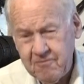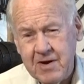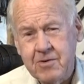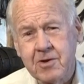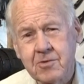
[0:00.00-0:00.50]

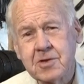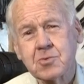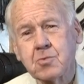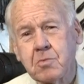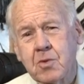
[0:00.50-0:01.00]
farrier this
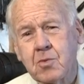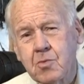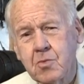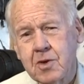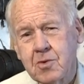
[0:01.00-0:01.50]
would be
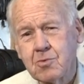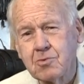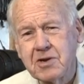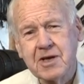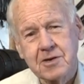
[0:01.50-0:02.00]
what we call
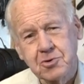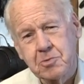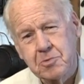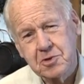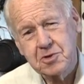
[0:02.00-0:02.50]
nail
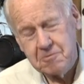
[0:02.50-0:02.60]
trimmers.